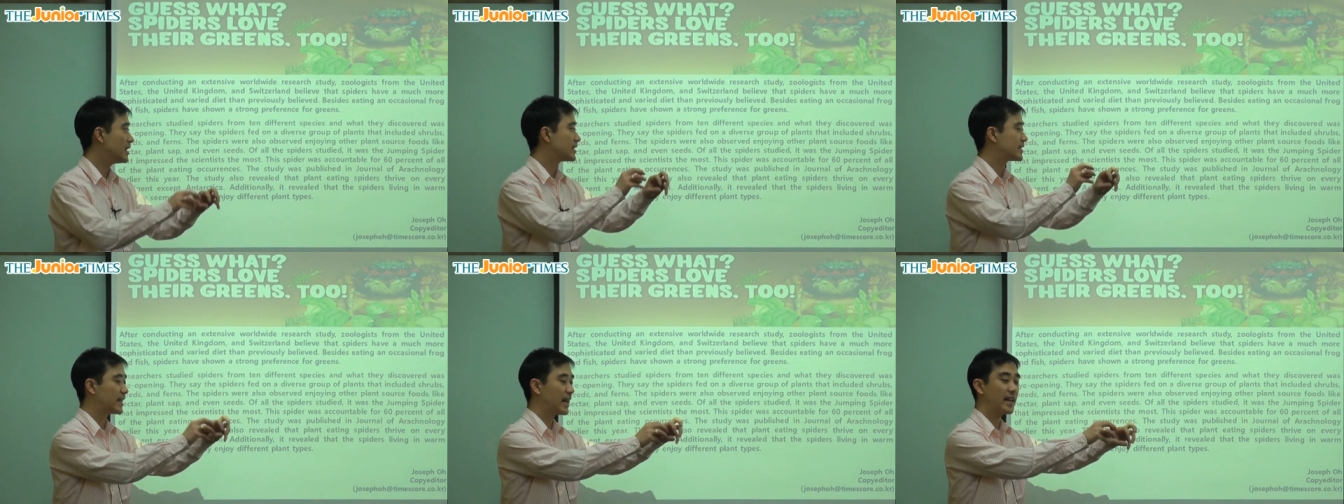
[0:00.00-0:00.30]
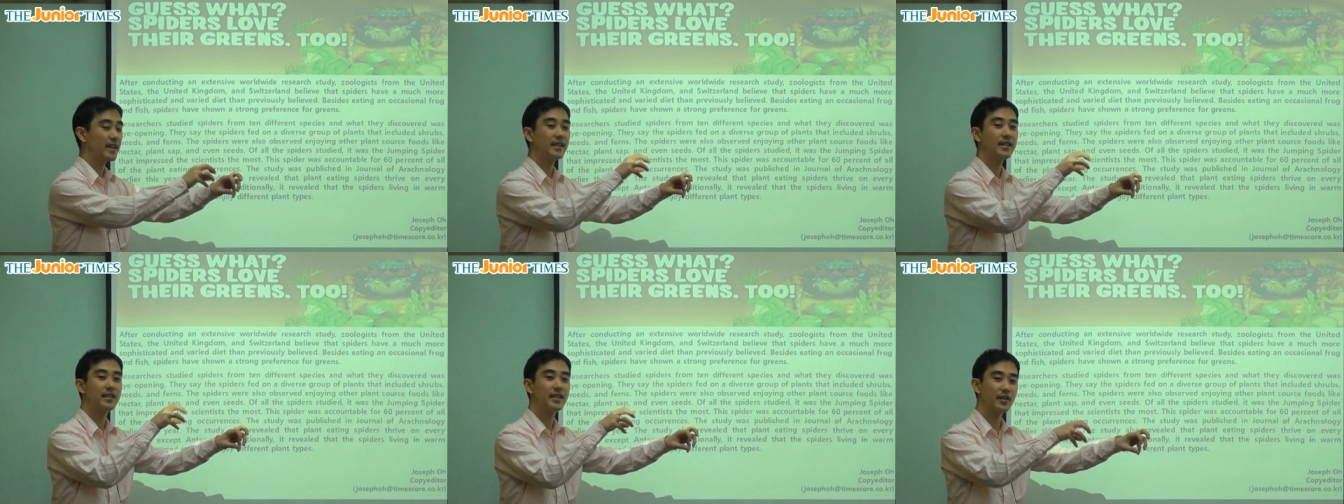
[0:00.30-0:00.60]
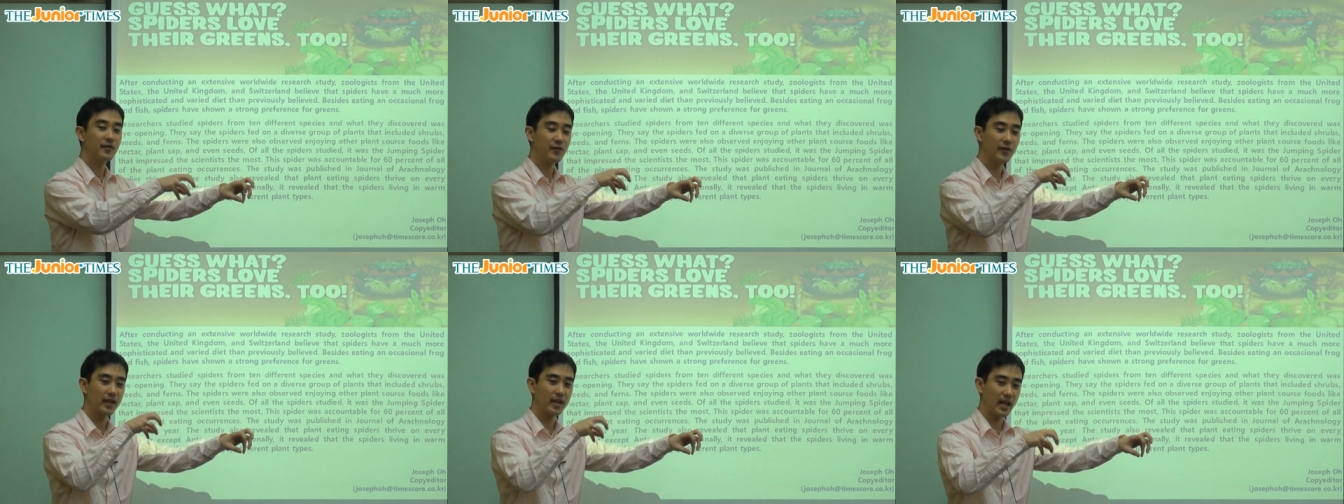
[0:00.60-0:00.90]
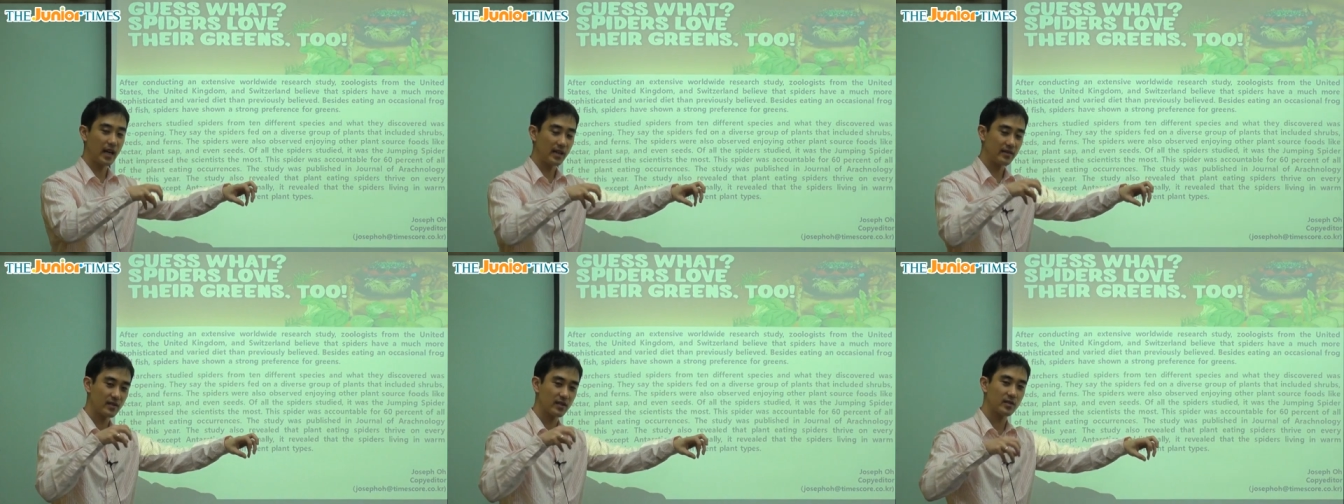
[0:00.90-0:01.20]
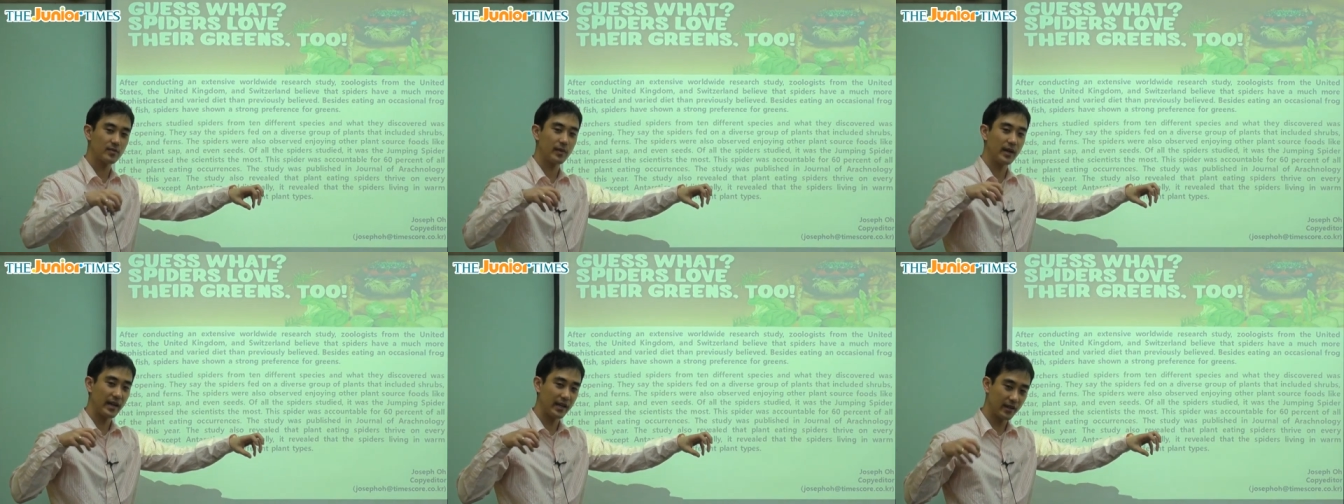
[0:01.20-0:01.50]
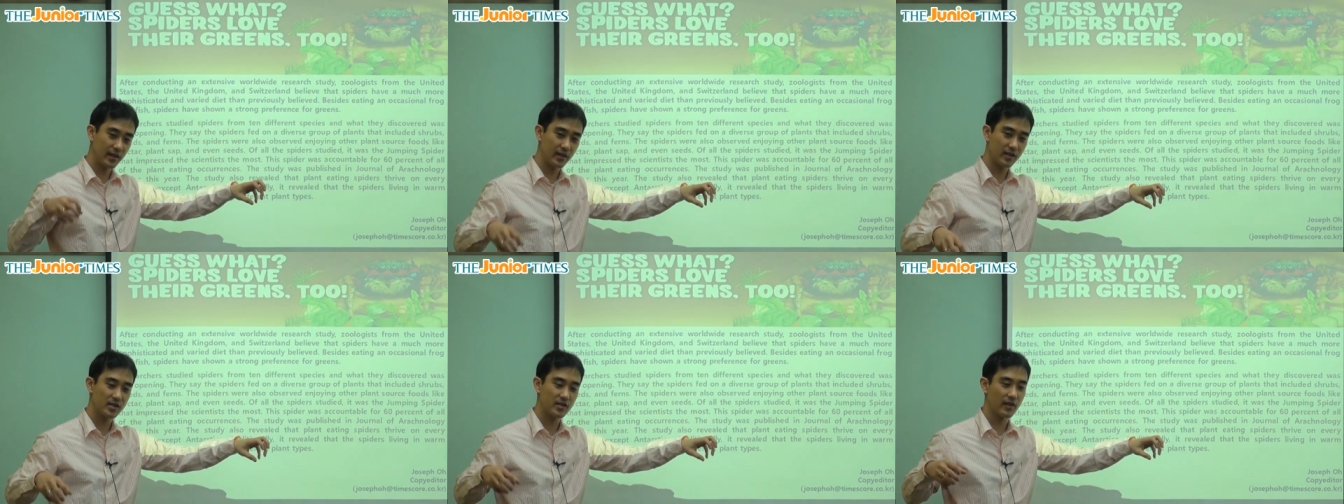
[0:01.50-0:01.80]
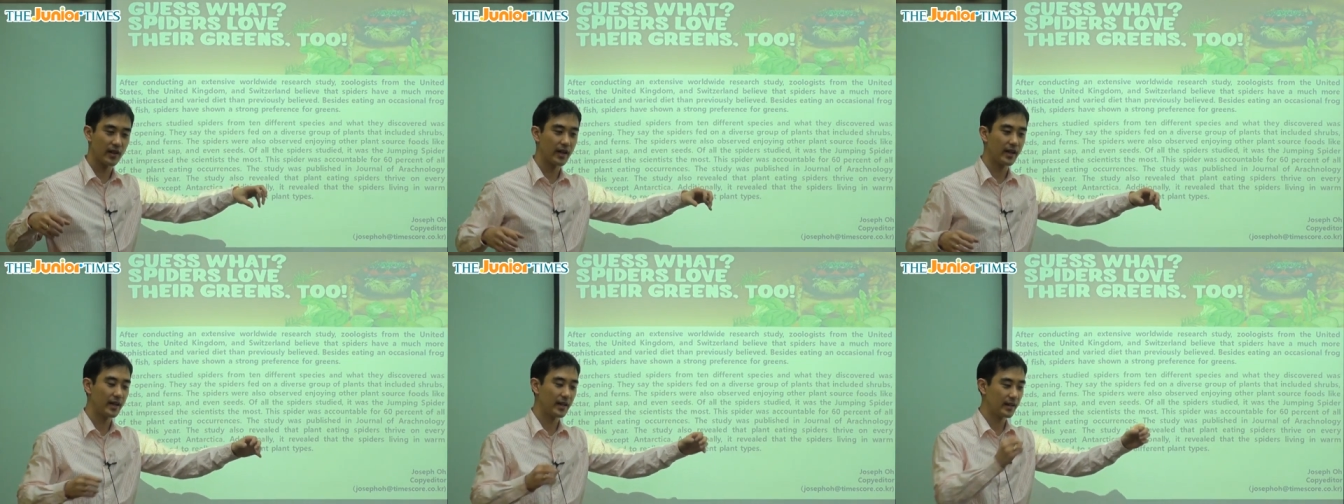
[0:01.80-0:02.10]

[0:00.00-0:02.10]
10 different kinds of spiders, right?